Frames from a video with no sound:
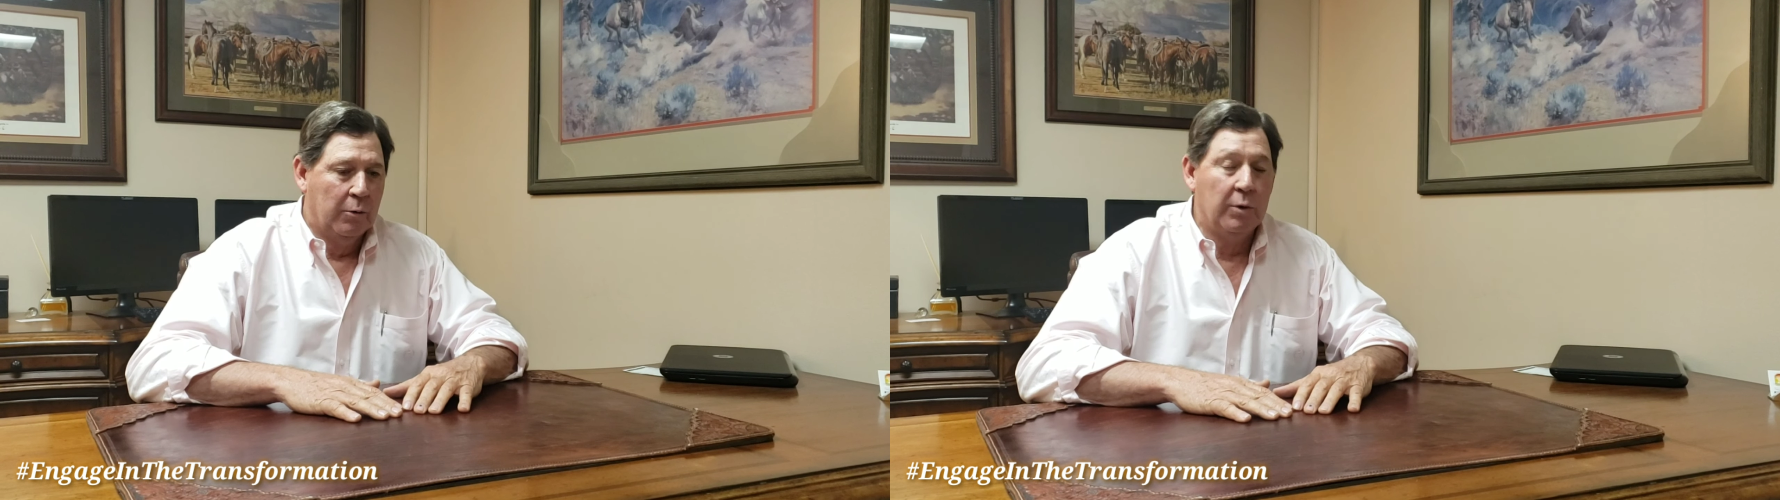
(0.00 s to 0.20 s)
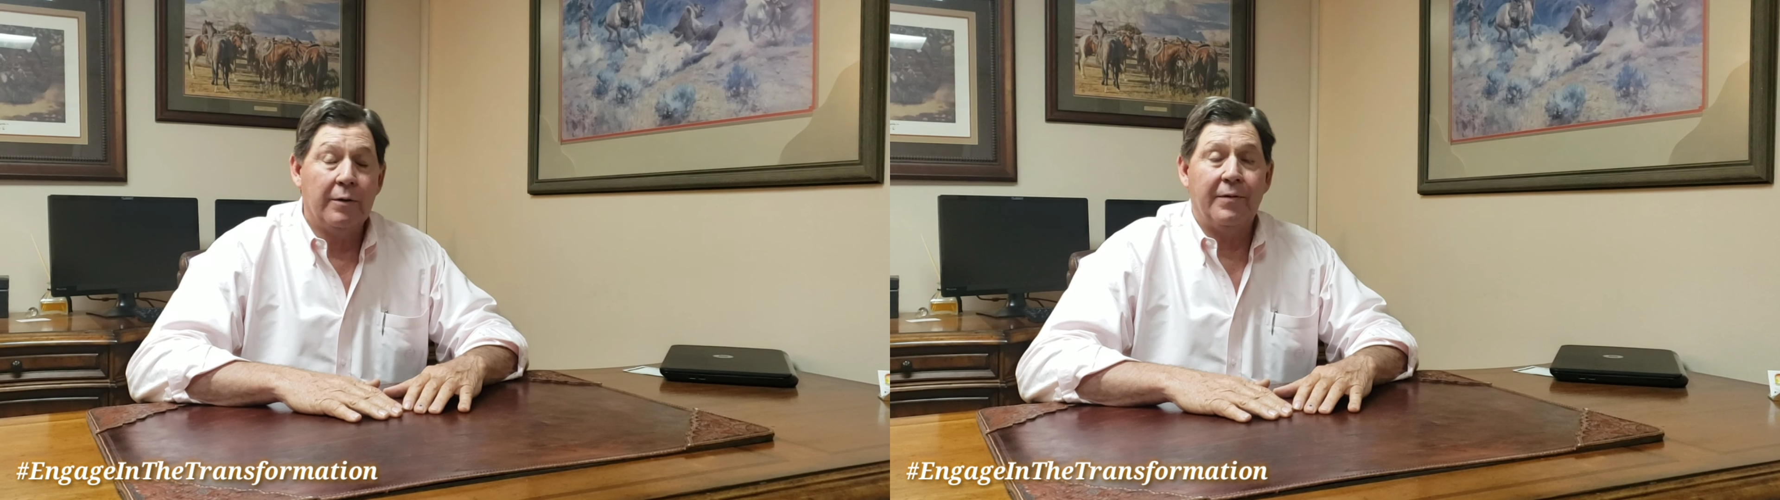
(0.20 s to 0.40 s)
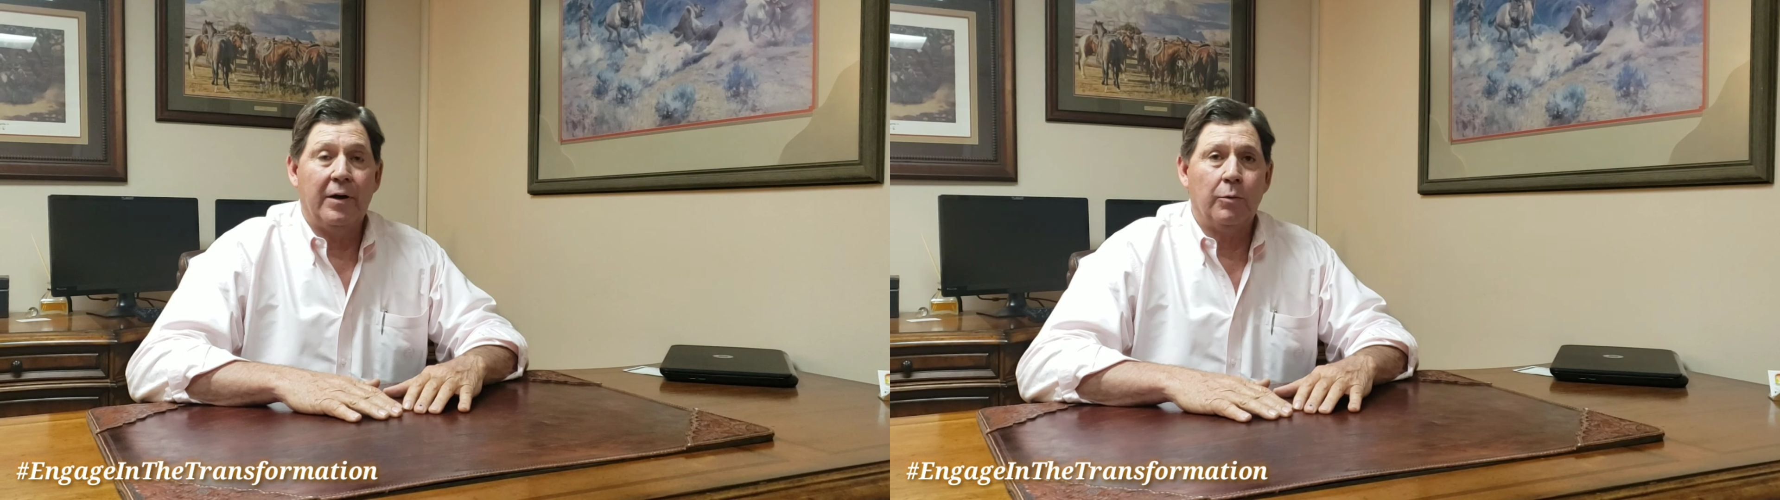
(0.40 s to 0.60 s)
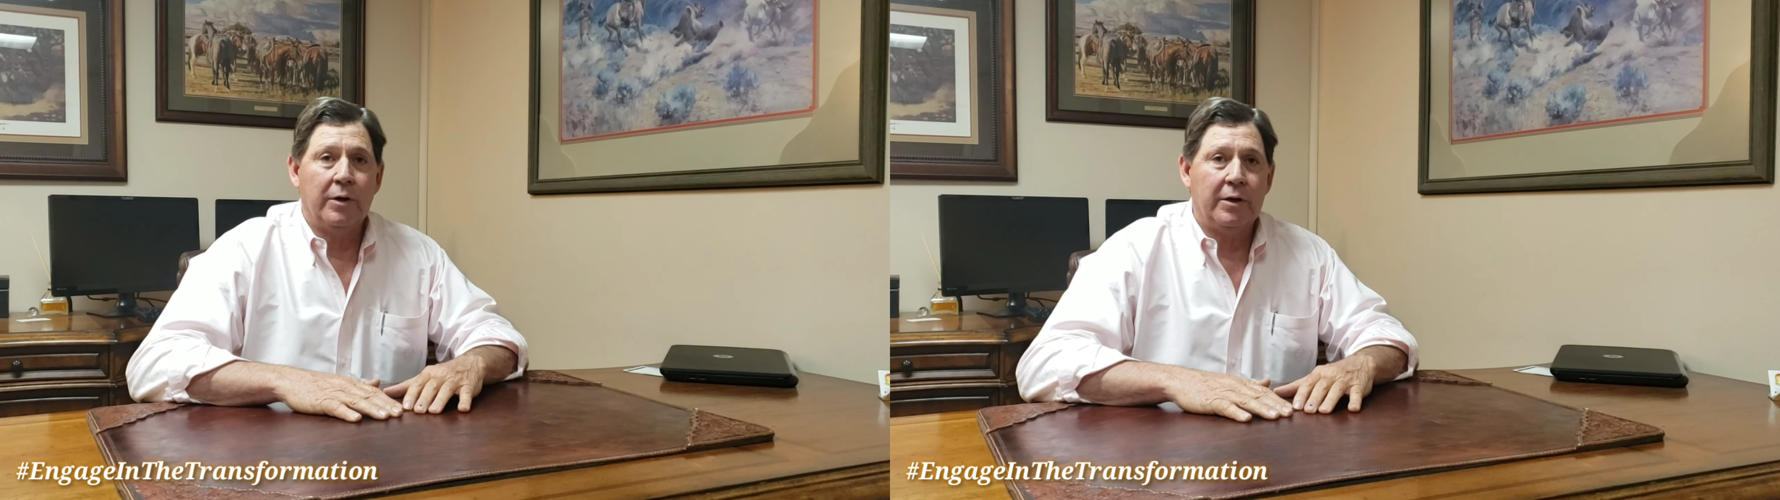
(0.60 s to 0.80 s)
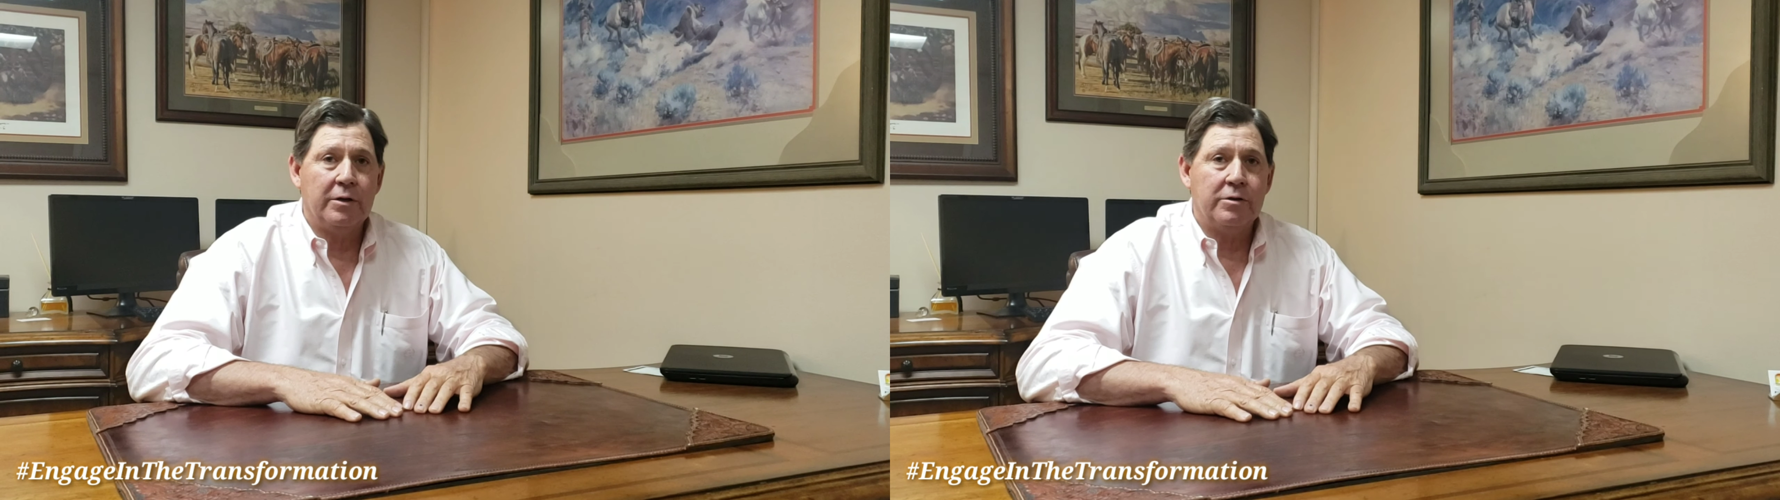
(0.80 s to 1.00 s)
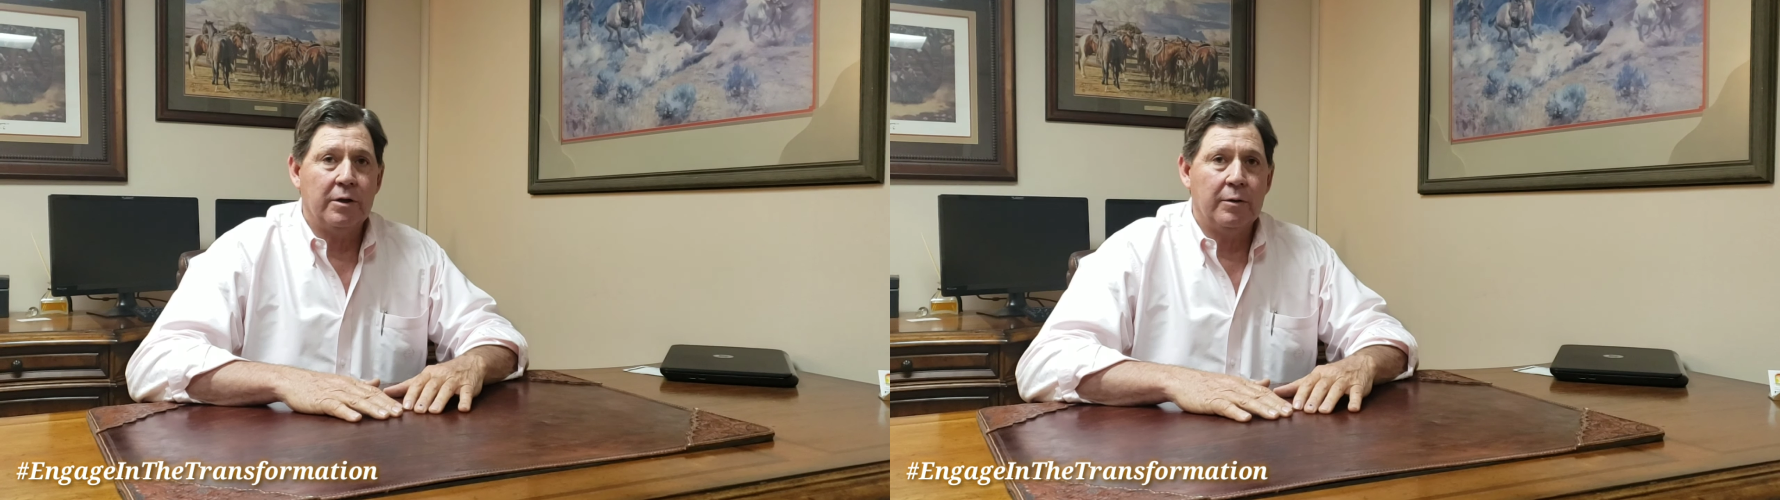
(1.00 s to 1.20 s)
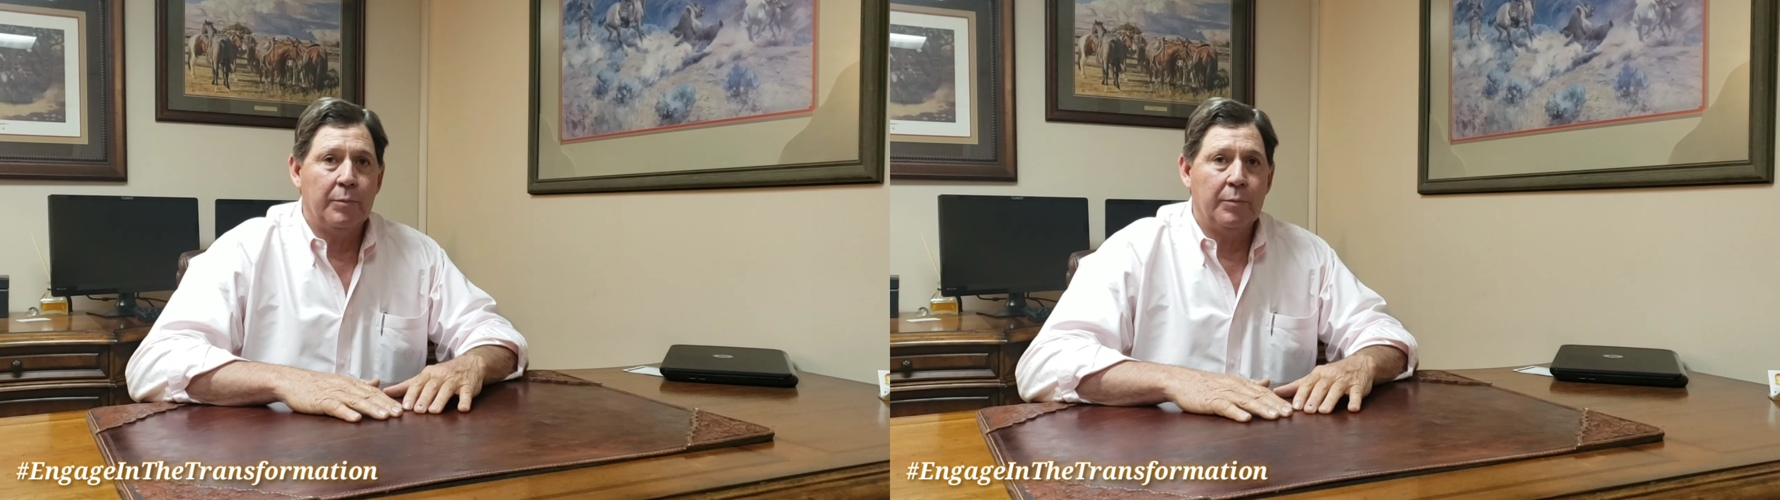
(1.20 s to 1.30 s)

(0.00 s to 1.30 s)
We'd have found a way to get you in,